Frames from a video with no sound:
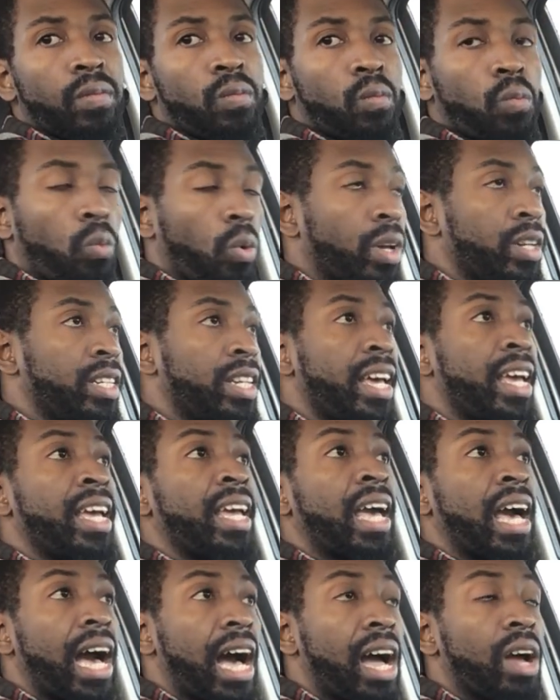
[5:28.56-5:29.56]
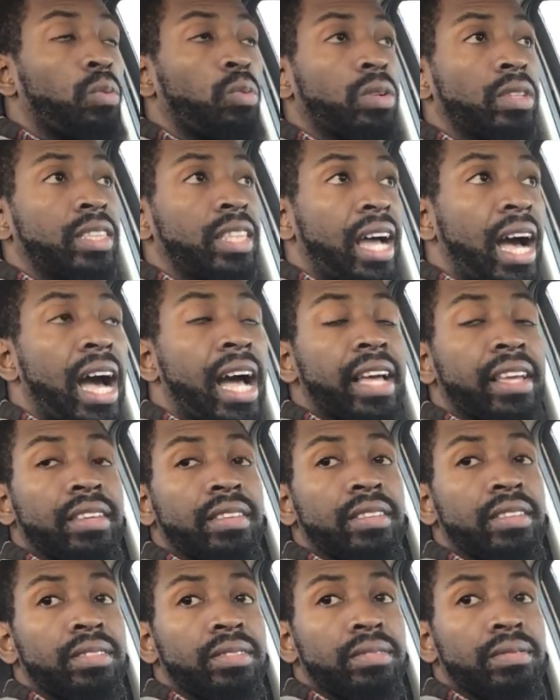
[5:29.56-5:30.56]
One day I will die.
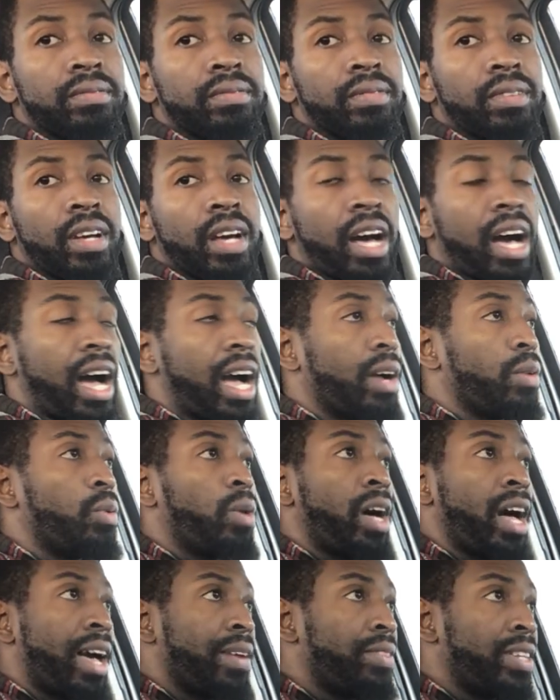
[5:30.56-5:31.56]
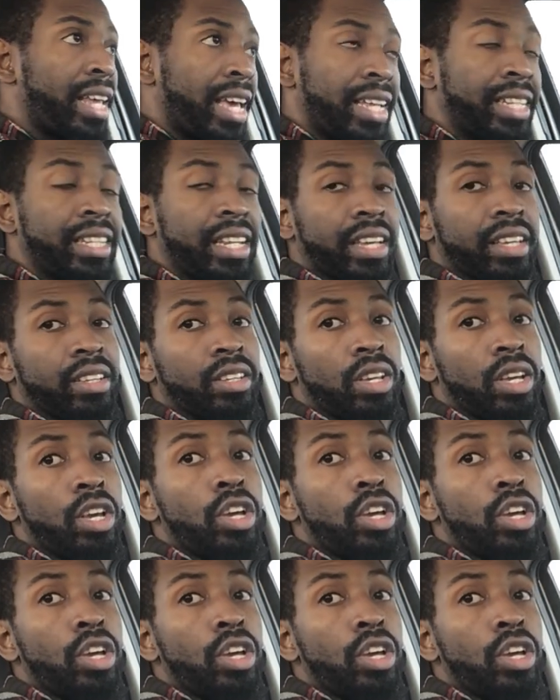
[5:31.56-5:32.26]
I will have an ending.